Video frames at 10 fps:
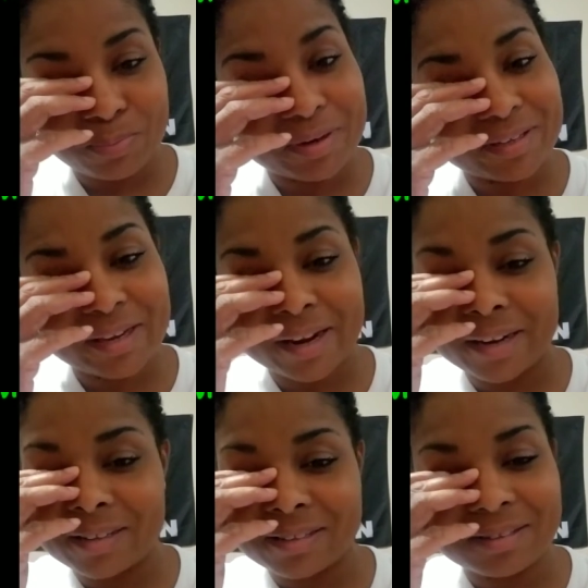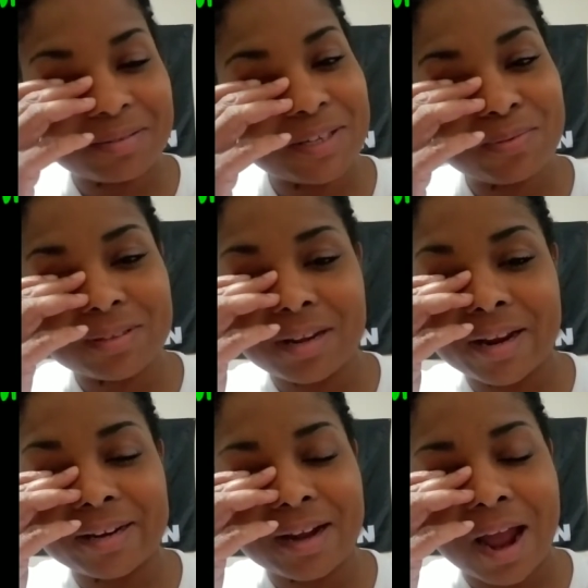his hands up, he was
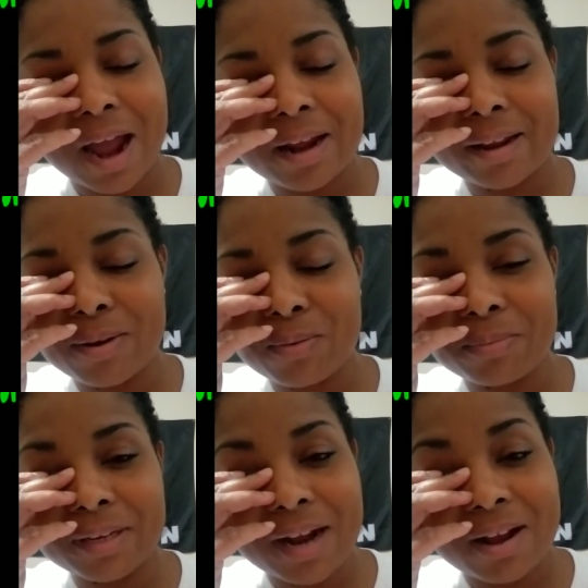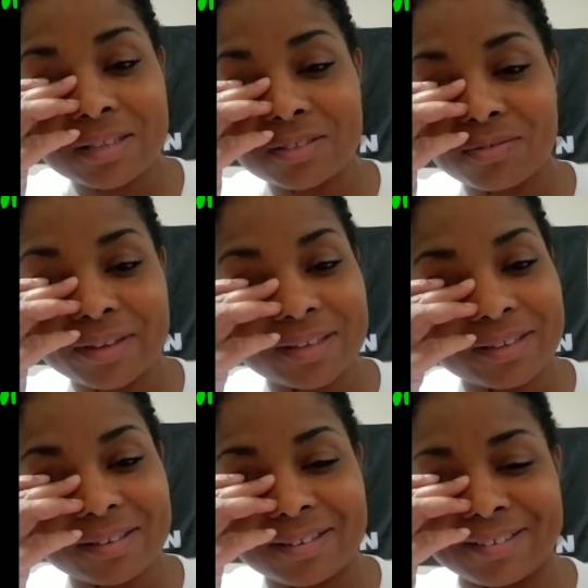like, "God help me, I surrender."